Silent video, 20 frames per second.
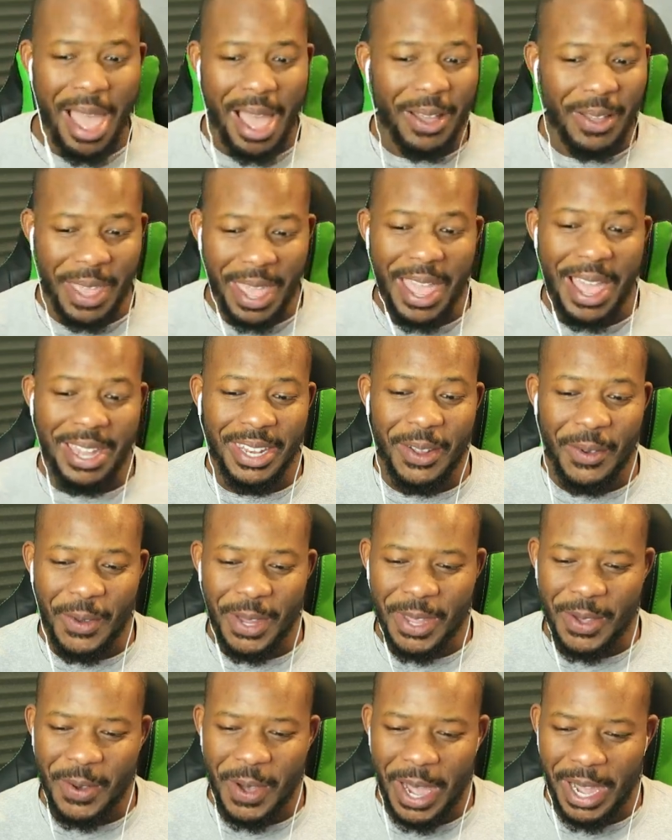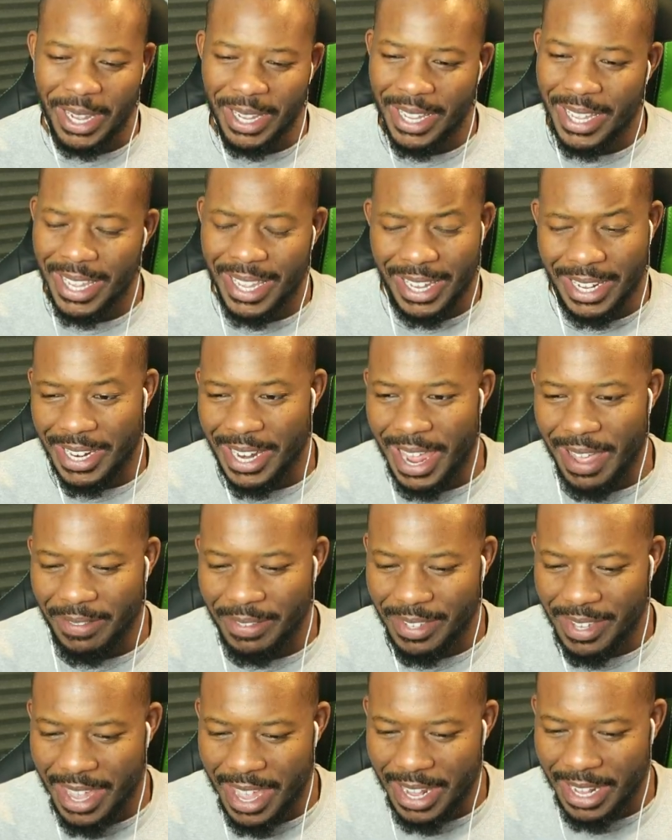Okay, I know where you are. You didn't have
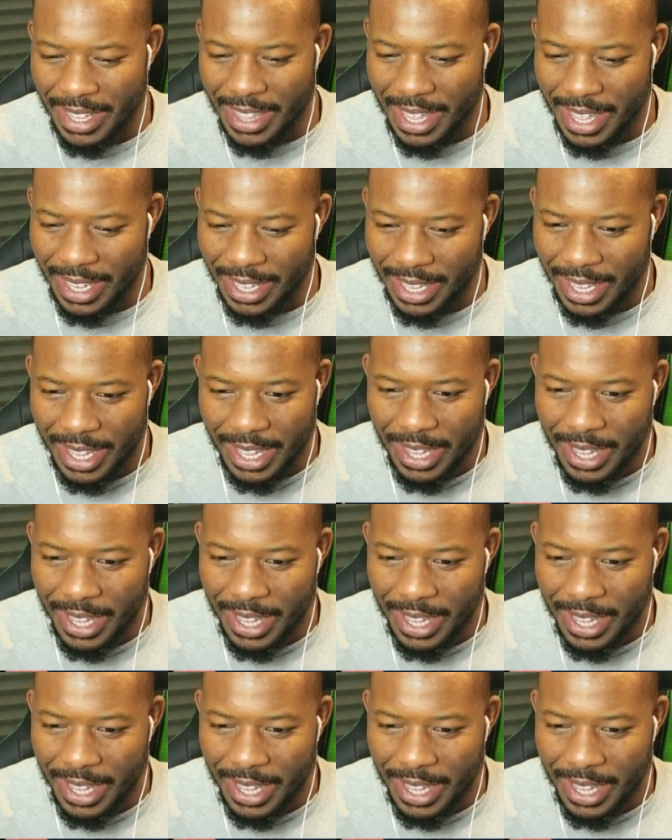to say anything.